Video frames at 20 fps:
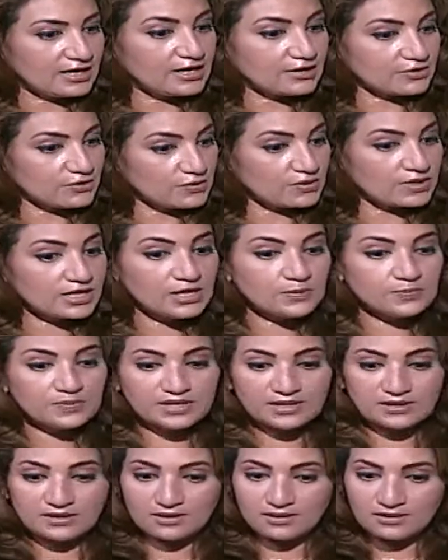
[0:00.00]
Are you
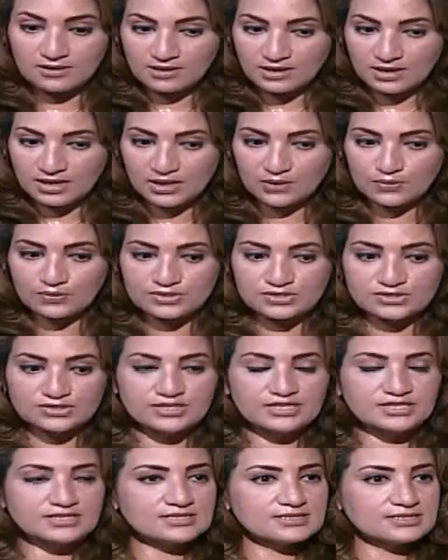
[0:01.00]
keeping our
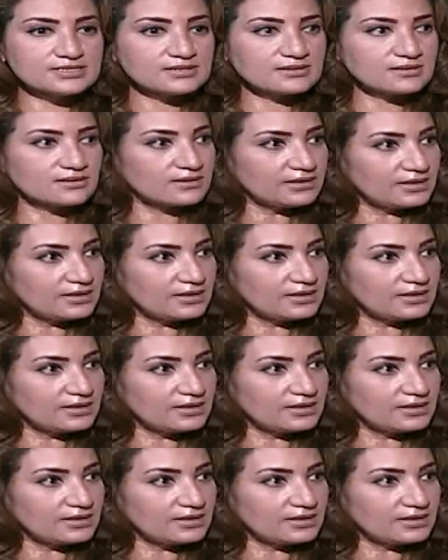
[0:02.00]
streets